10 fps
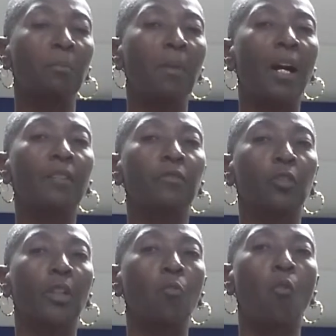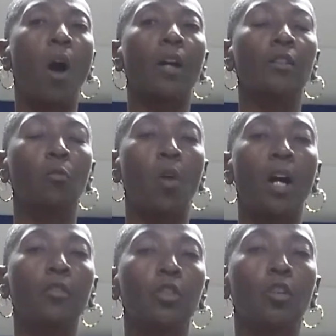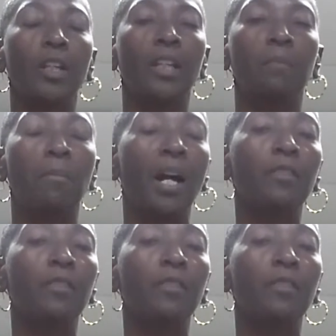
mindfulness while you're in